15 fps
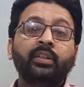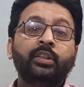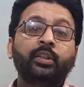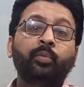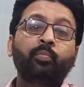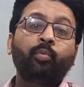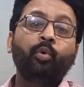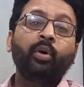
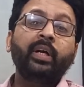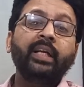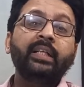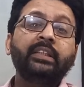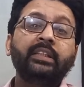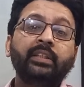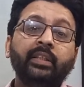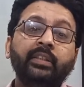
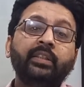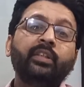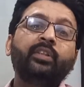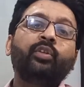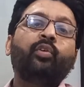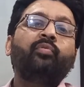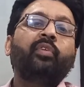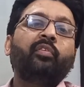supporting
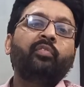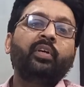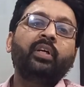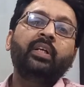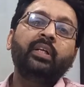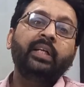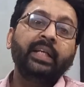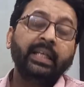structures of
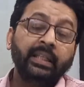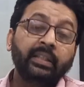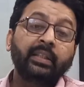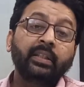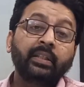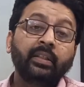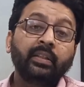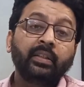our teeth.